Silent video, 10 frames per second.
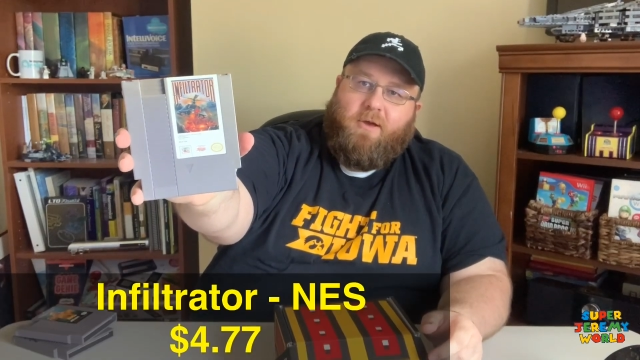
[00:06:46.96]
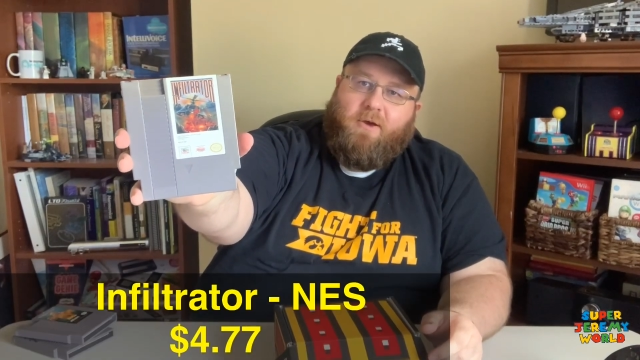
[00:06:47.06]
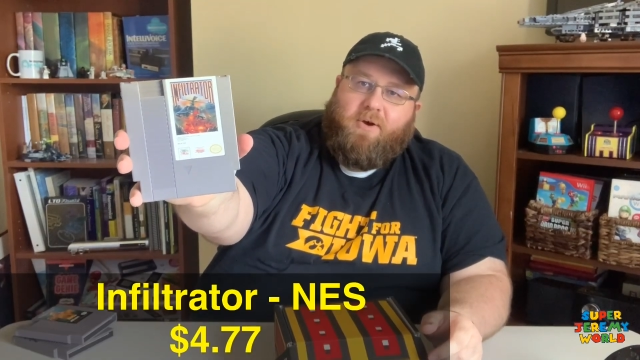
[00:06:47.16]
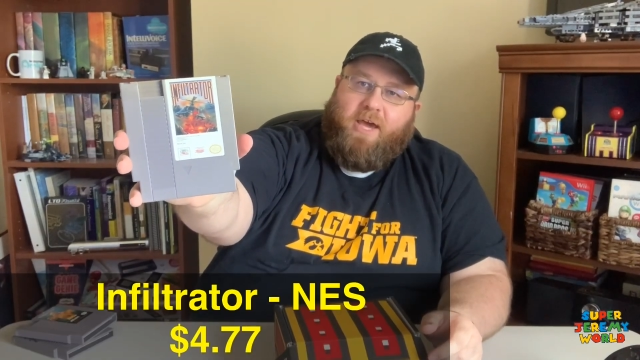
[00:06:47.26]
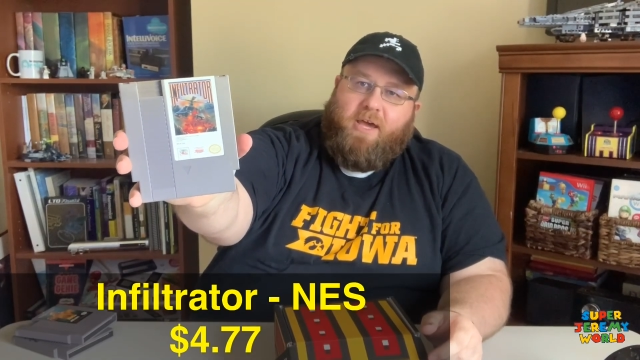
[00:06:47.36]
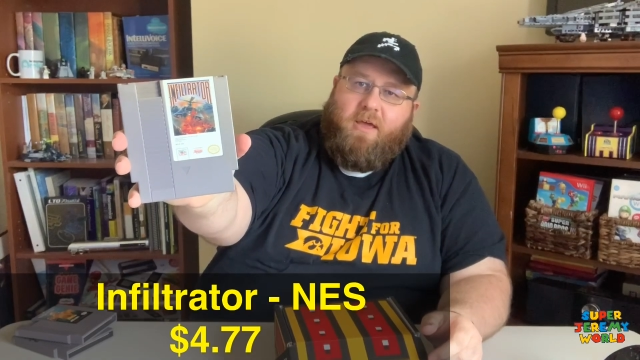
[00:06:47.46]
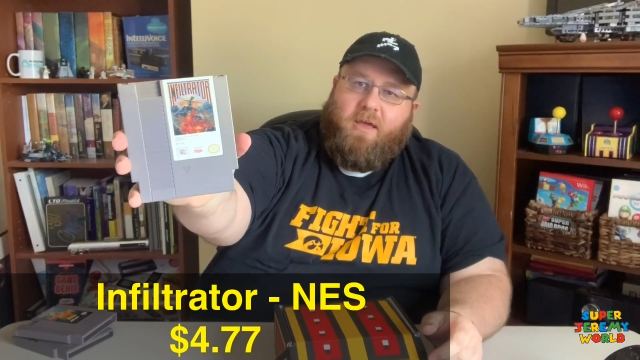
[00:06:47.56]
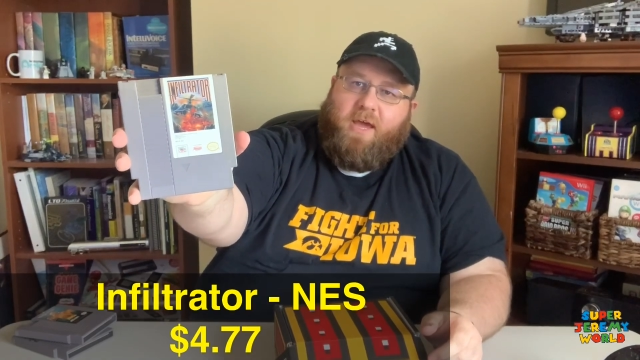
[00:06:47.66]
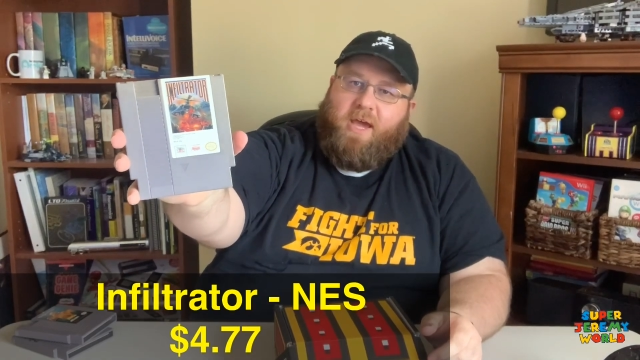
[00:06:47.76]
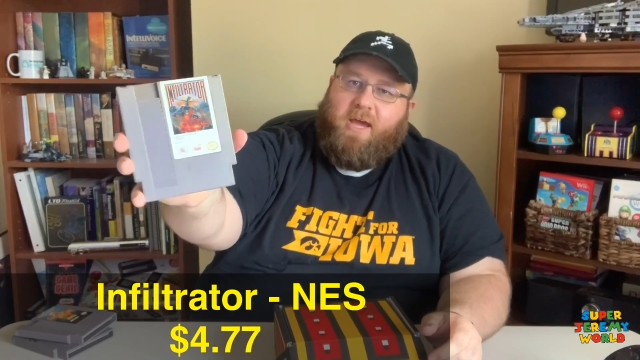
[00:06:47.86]
Okay,
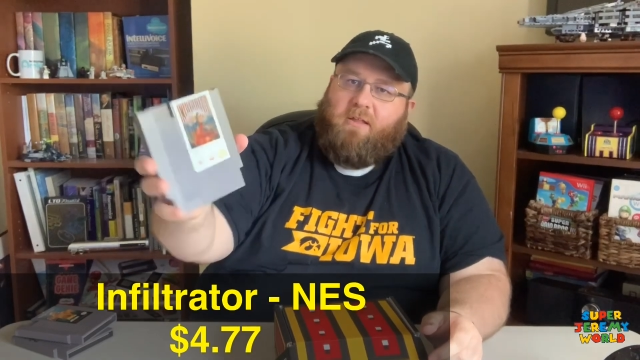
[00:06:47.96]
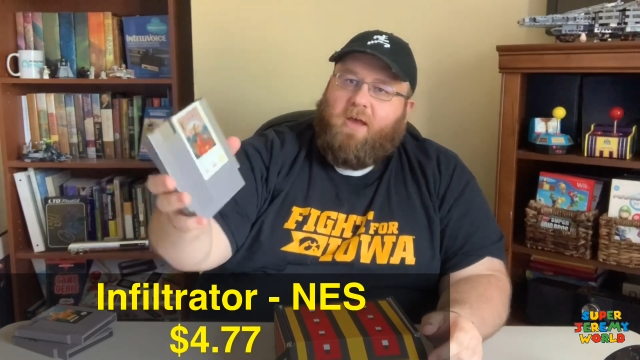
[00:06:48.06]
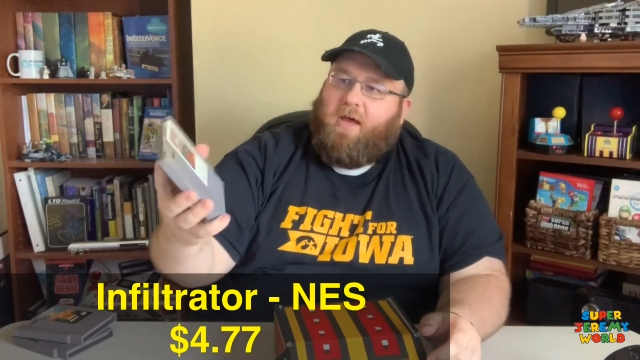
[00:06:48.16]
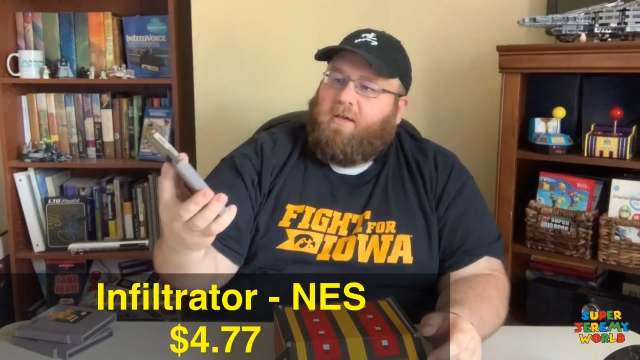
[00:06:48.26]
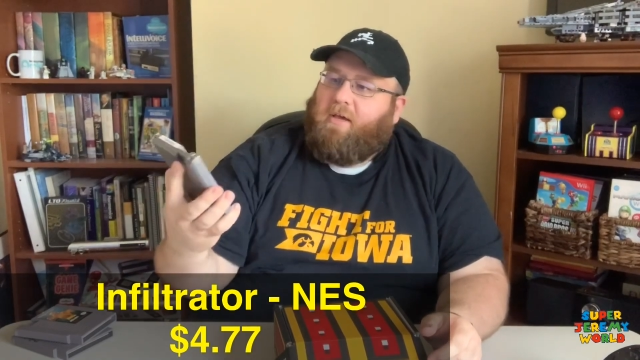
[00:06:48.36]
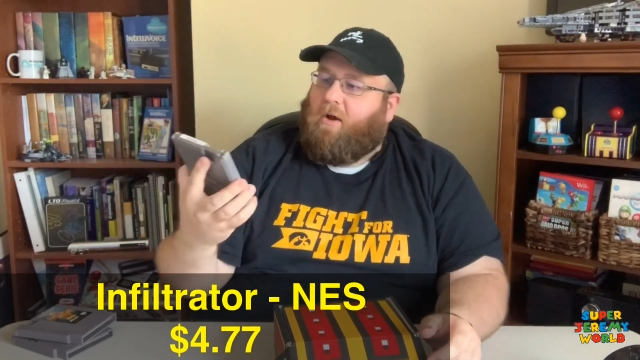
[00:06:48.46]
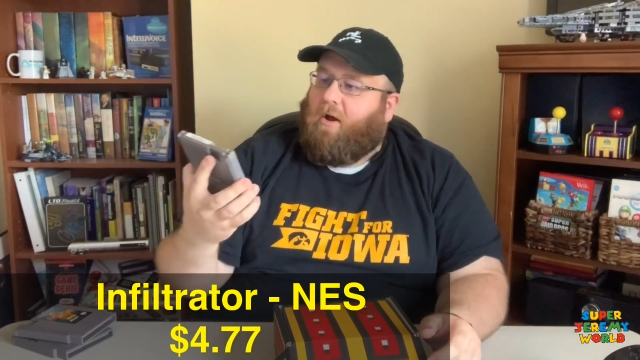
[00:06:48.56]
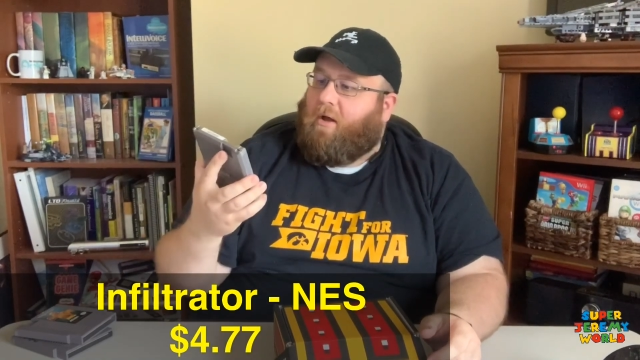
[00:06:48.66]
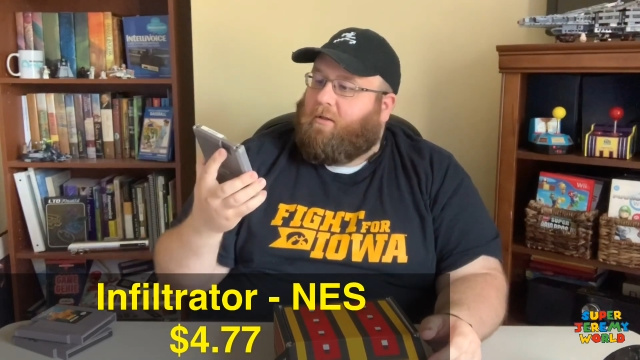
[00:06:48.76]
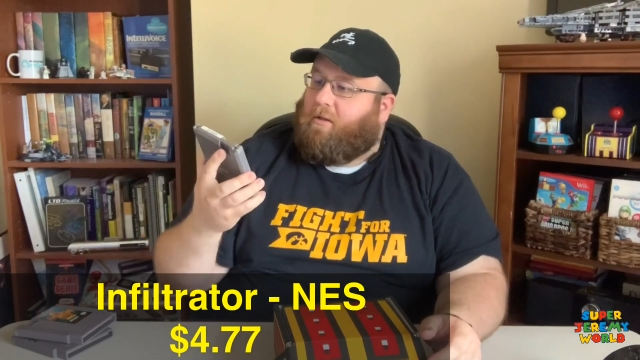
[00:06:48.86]
and here
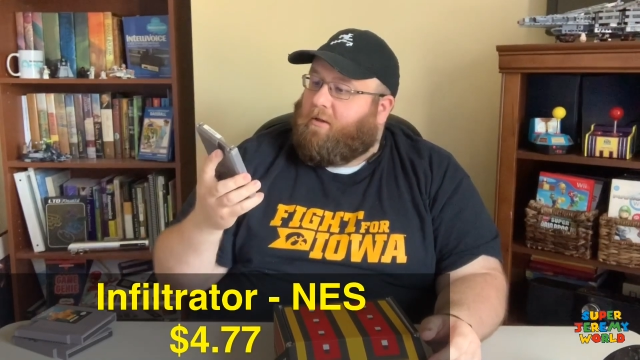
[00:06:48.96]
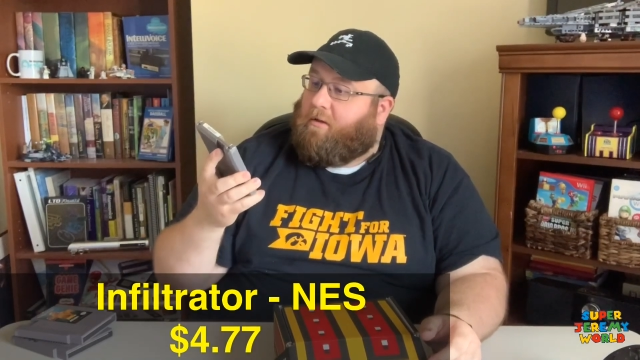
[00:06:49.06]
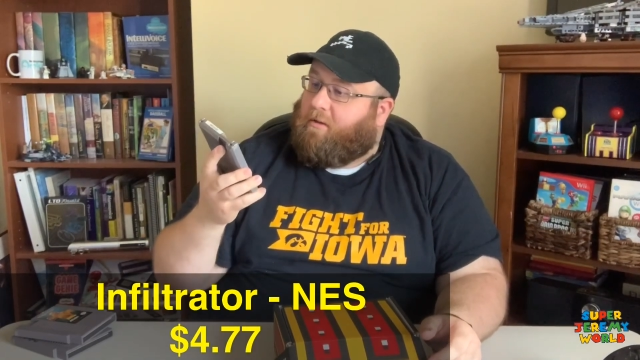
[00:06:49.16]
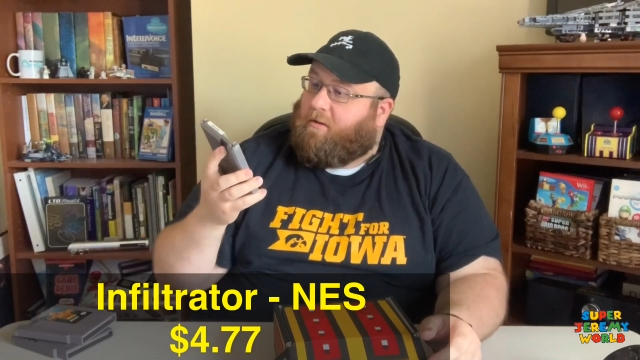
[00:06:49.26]
on the